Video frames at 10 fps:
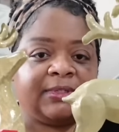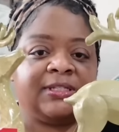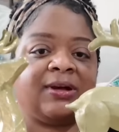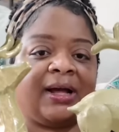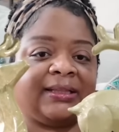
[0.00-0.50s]

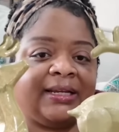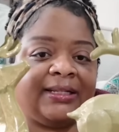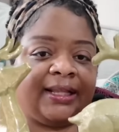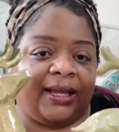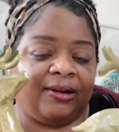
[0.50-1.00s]
So I think
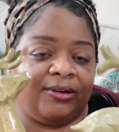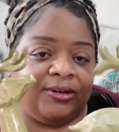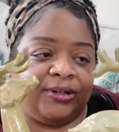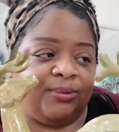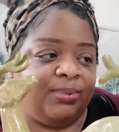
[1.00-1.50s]
they are
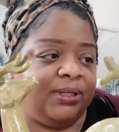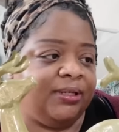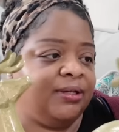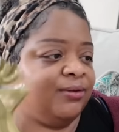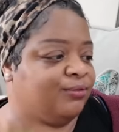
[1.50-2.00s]
going to
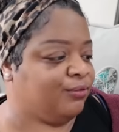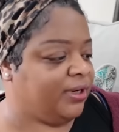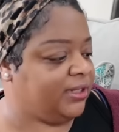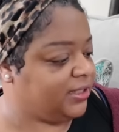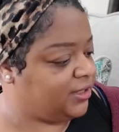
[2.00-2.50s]
be
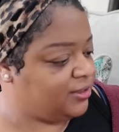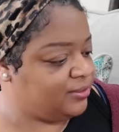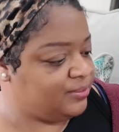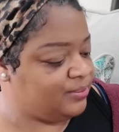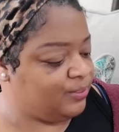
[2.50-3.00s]
really
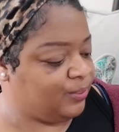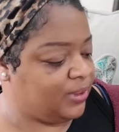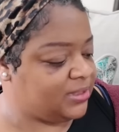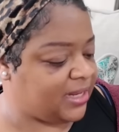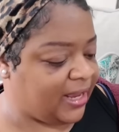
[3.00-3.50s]
cute
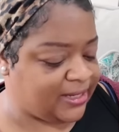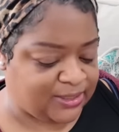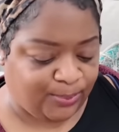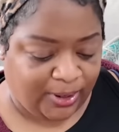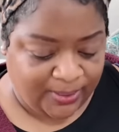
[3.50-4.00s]
once I
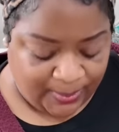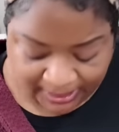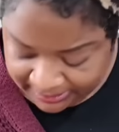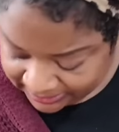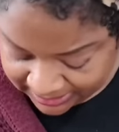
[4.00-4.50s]
spray
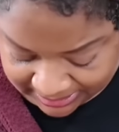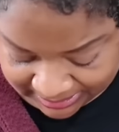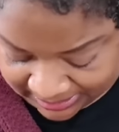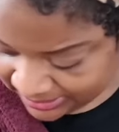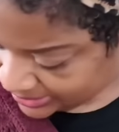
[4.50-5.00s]
paint
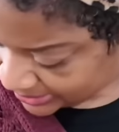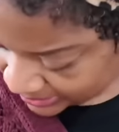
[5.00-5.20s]
these.